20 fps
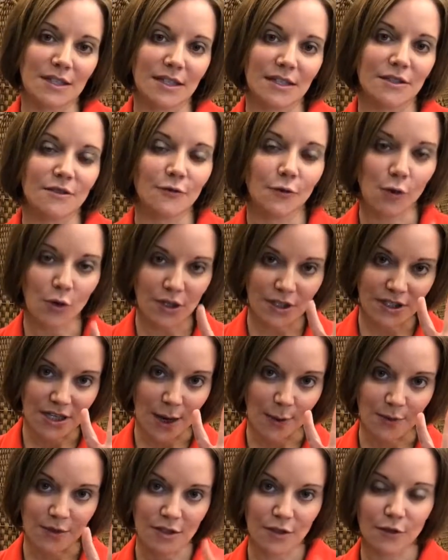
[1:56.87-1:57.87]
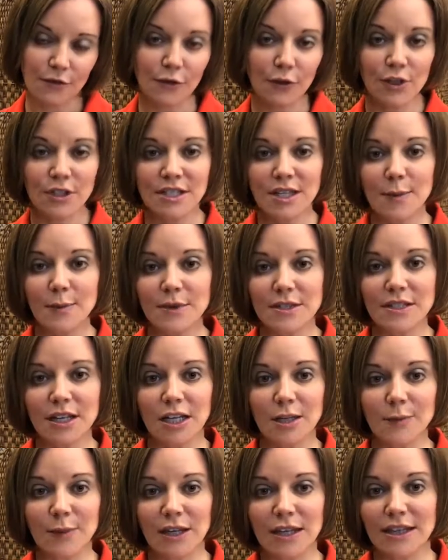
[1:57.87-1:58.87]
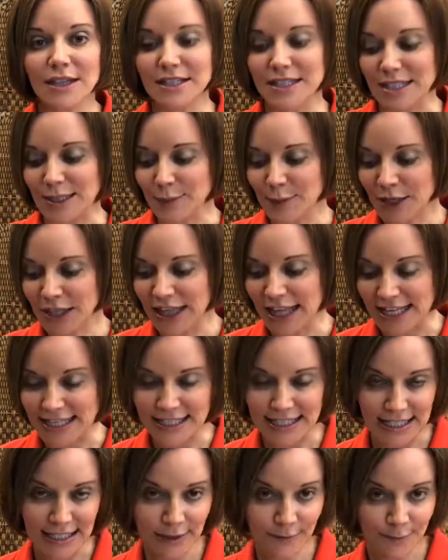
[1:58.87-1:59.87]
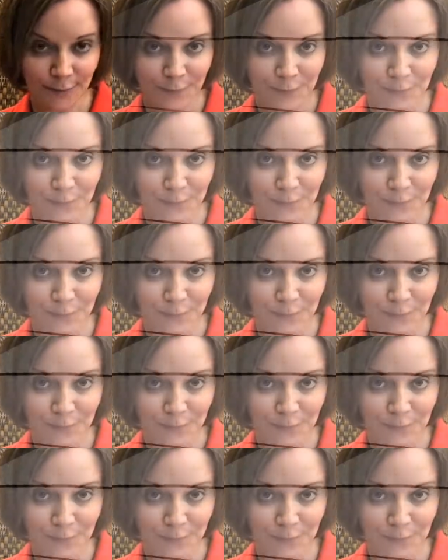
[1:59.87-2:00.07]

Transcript: It's 4 steps. So the first step is going to be the deep cleansing.